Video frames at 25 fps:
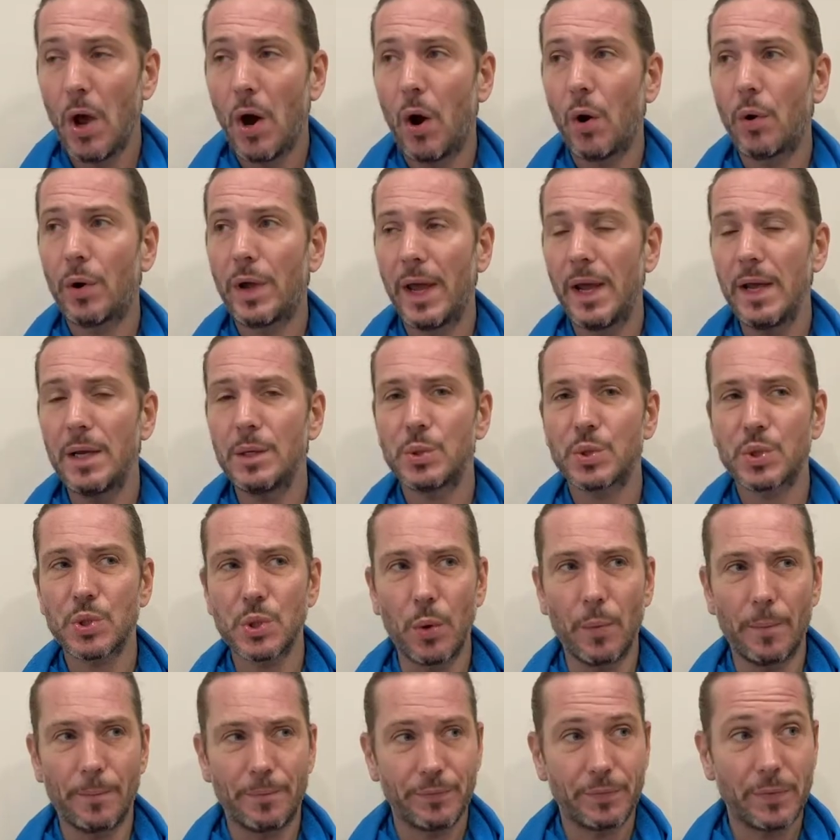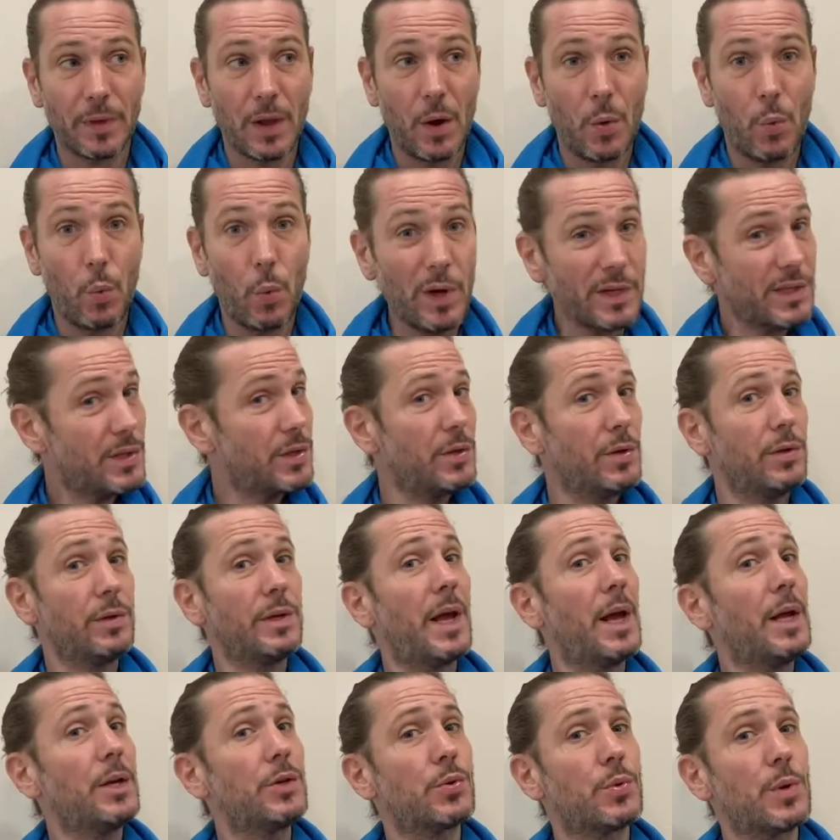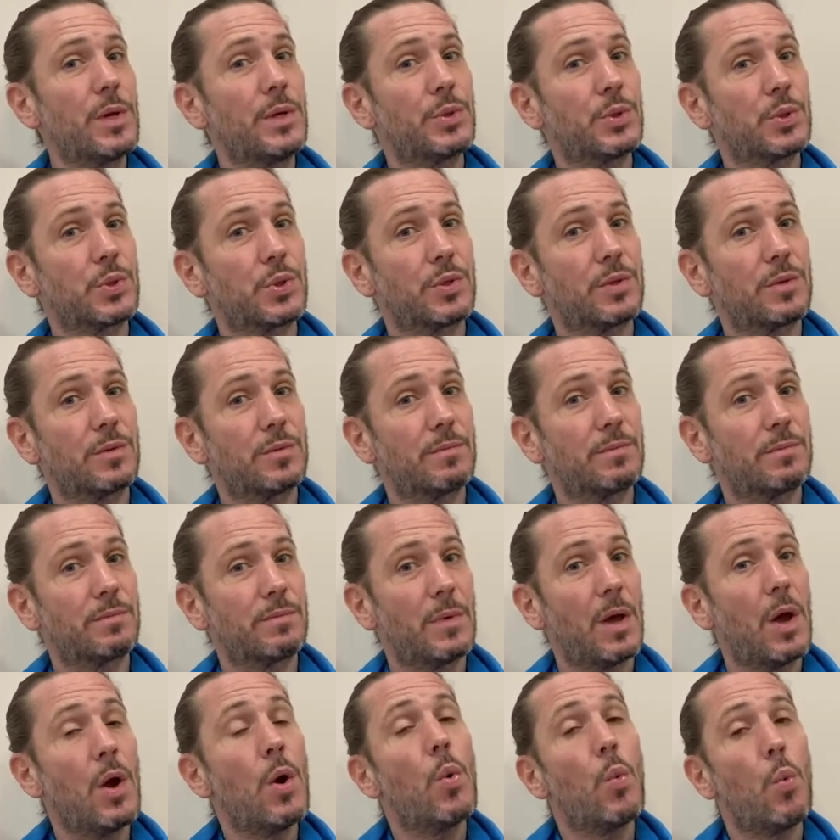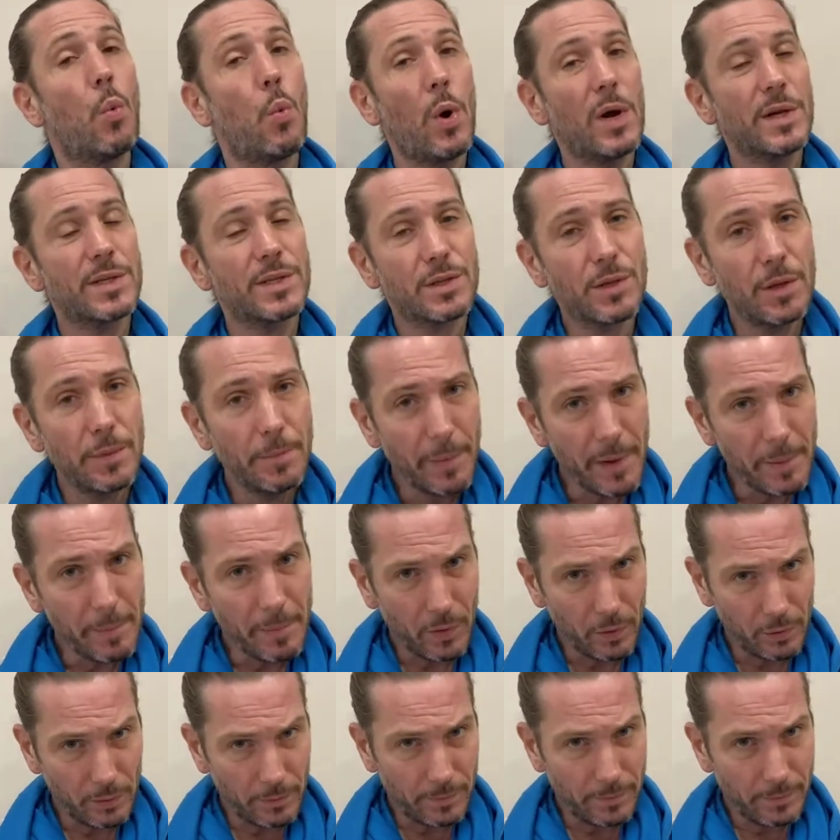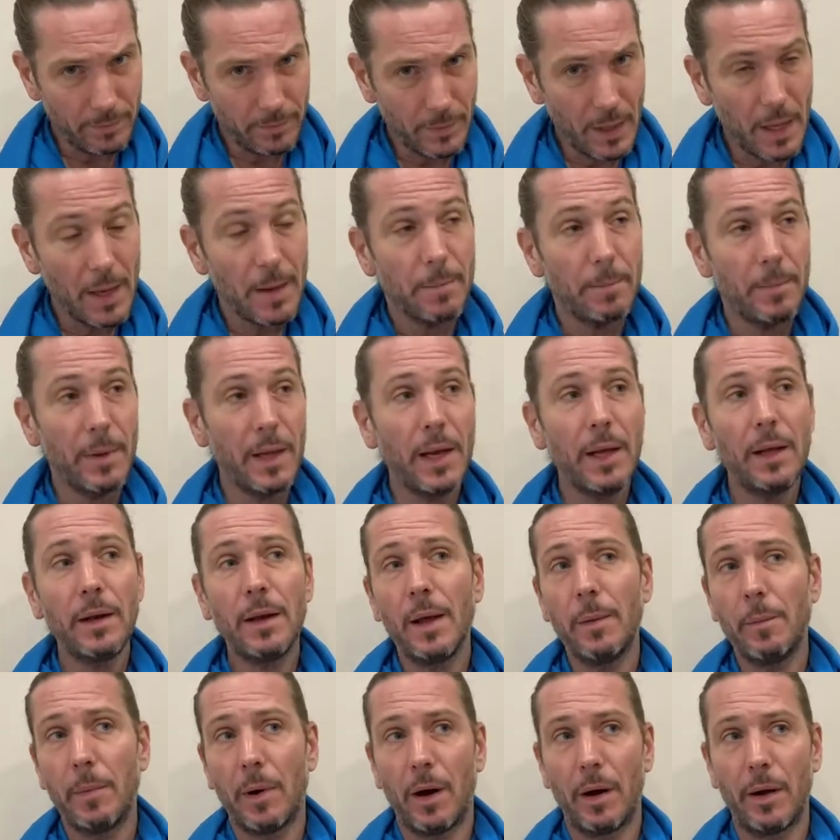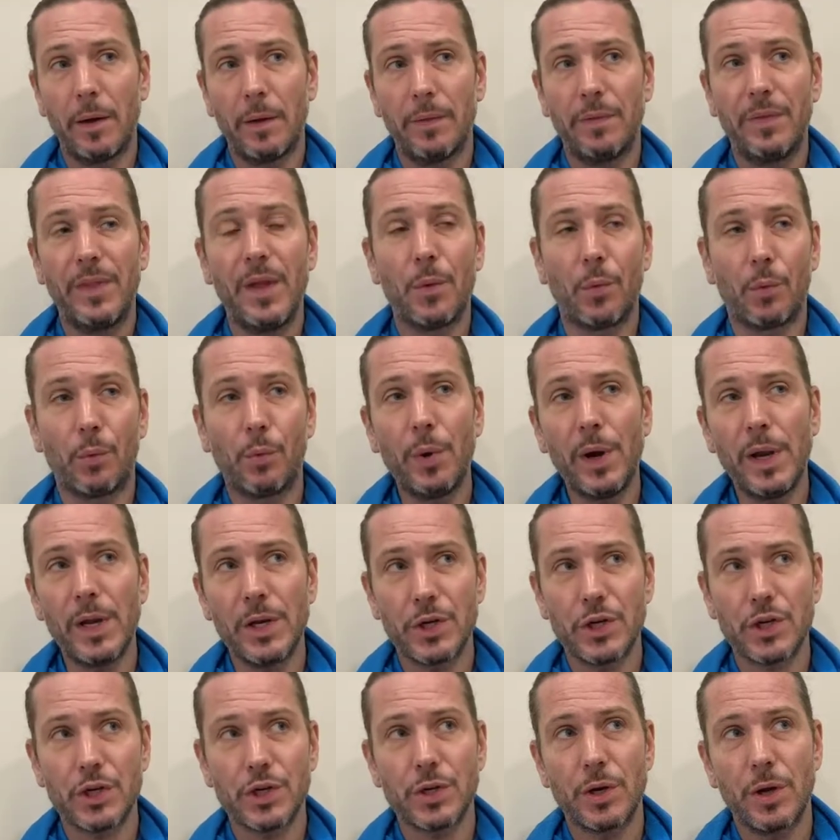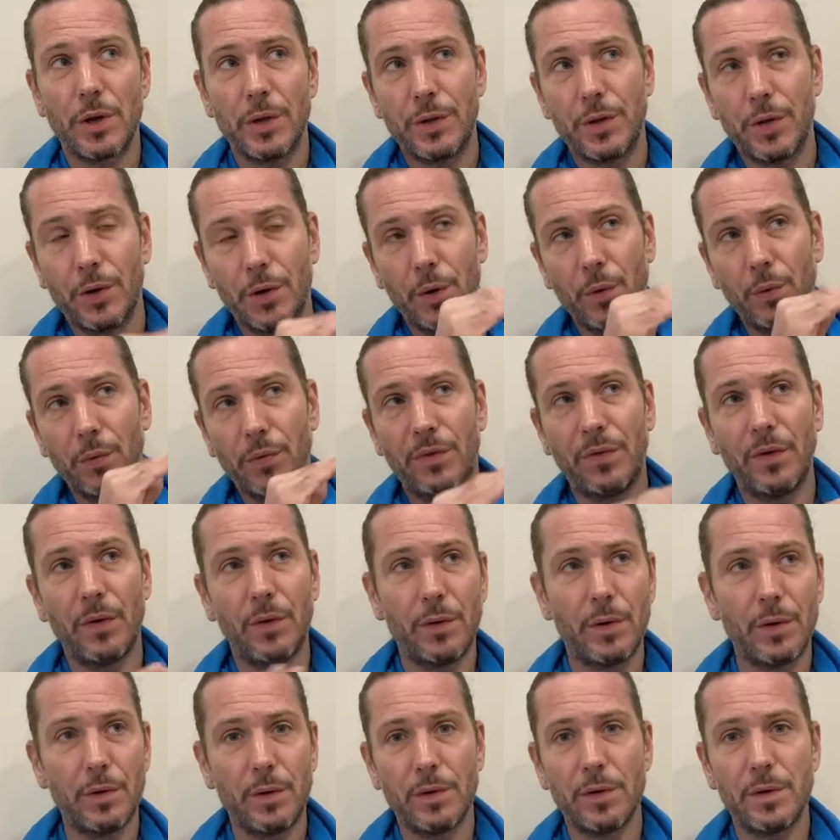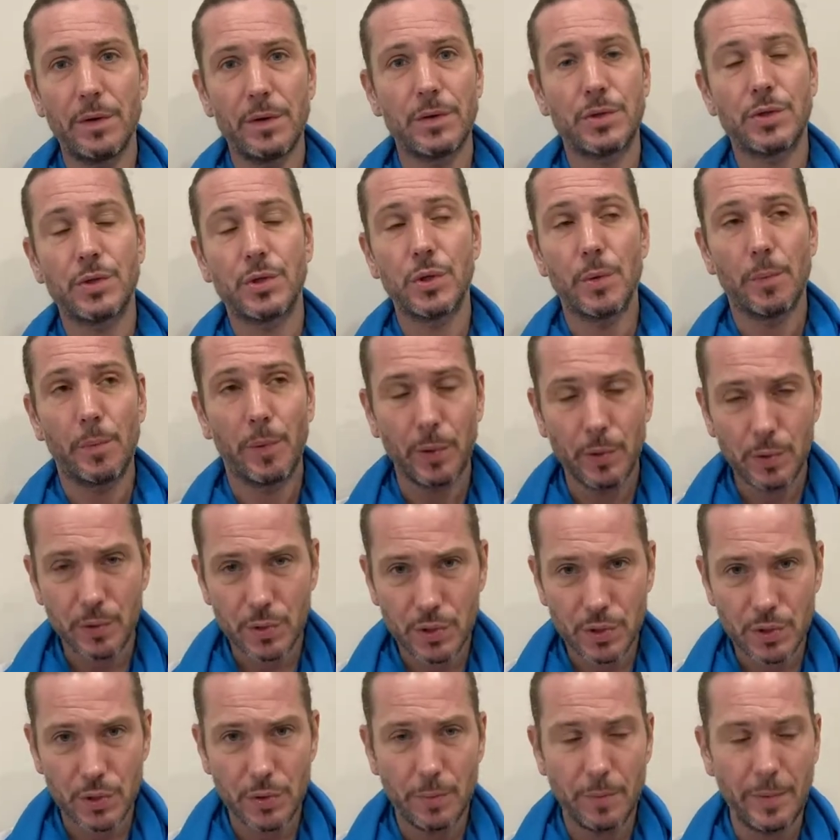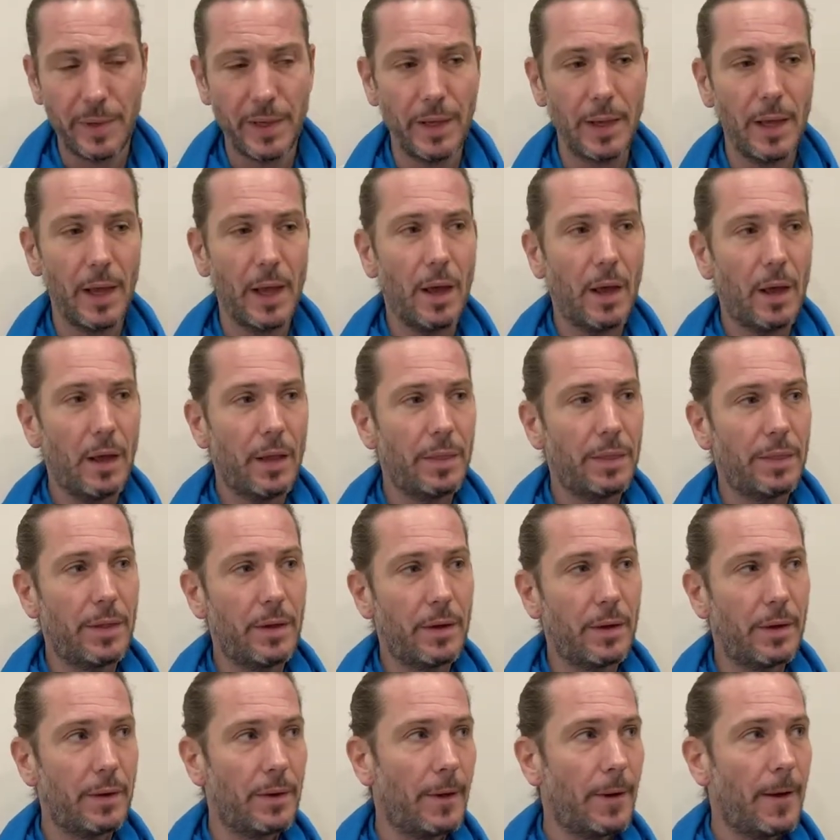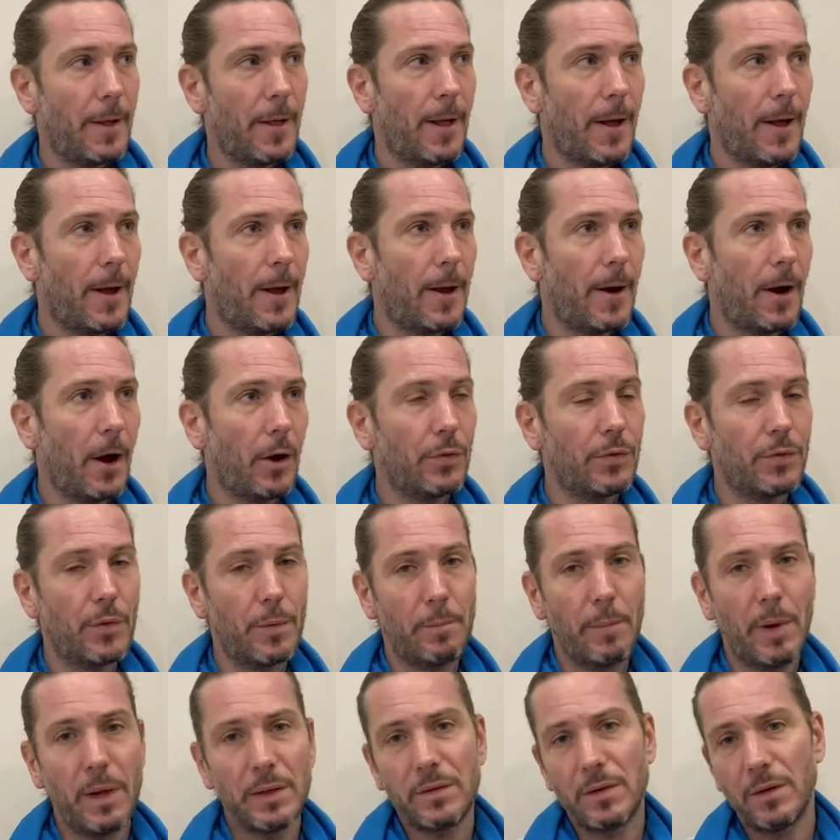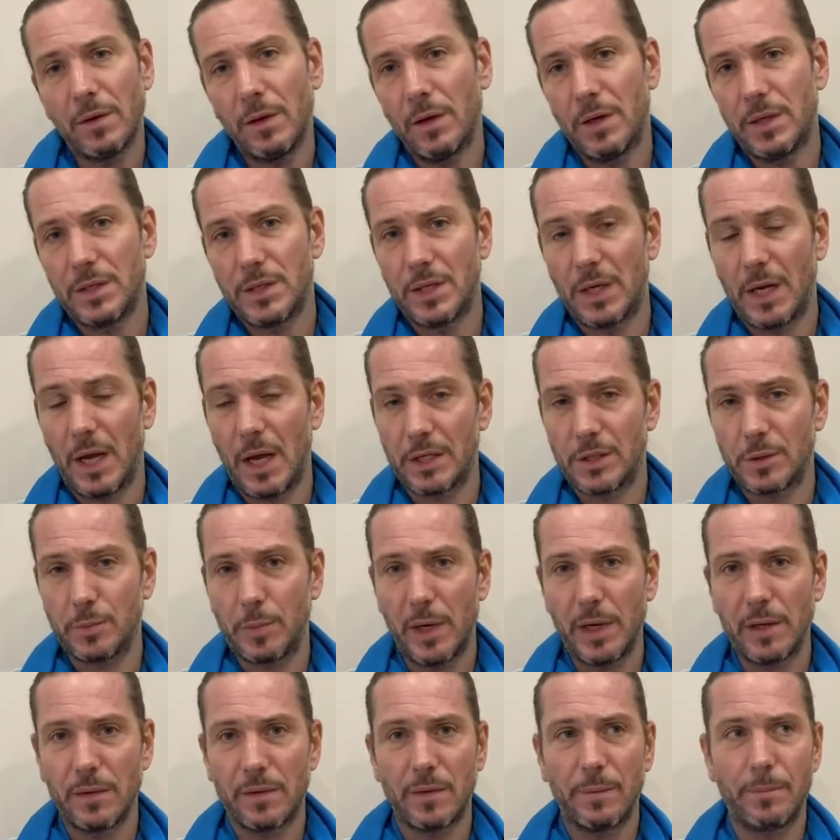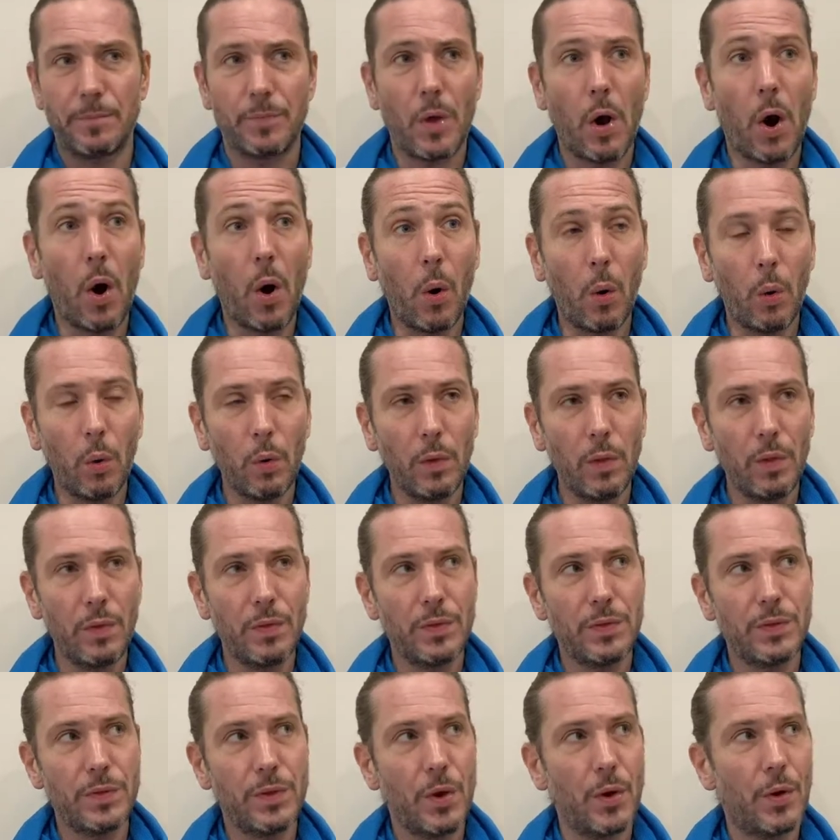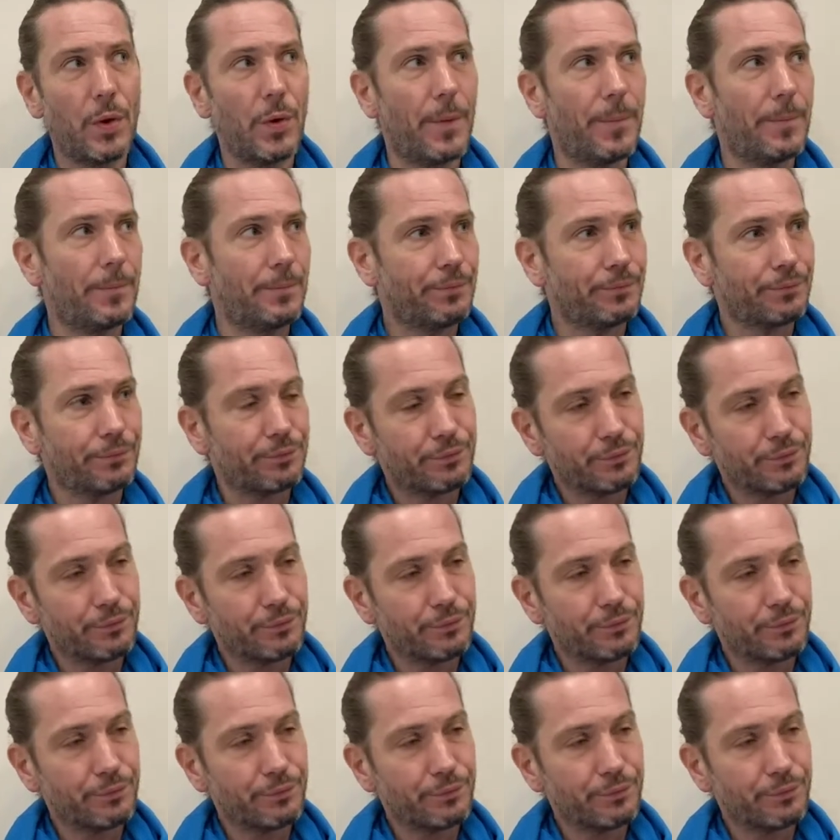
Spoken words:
Okay, so Western countries, Western people, meaning thereby they reach, you know, the supposed to be the on the materialistic aspect, all the,